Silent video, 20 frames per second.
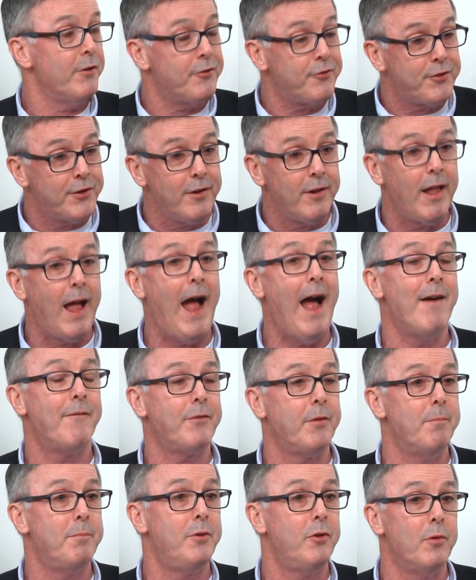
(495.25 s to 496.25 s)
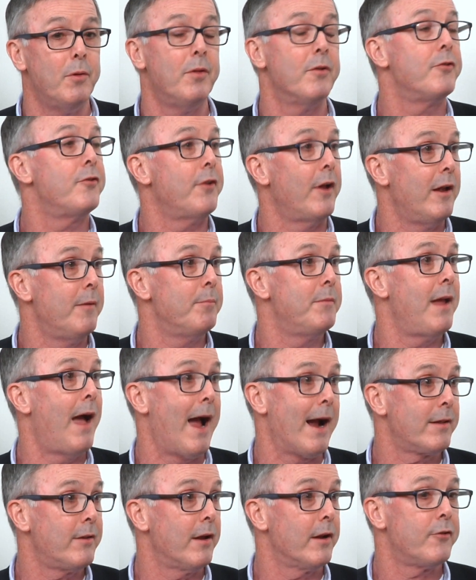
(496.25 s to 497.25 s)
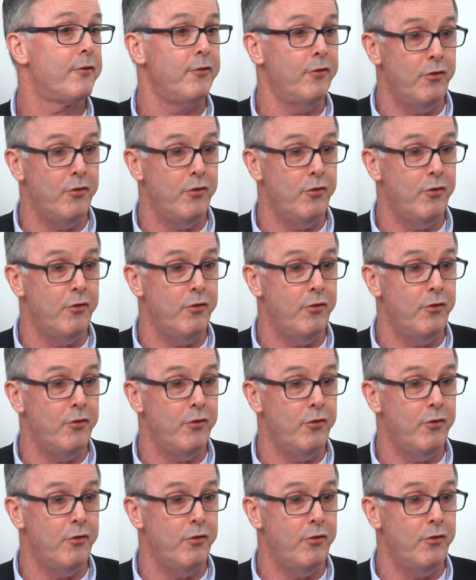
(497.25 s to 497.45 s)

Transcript: still have to do the same tactics.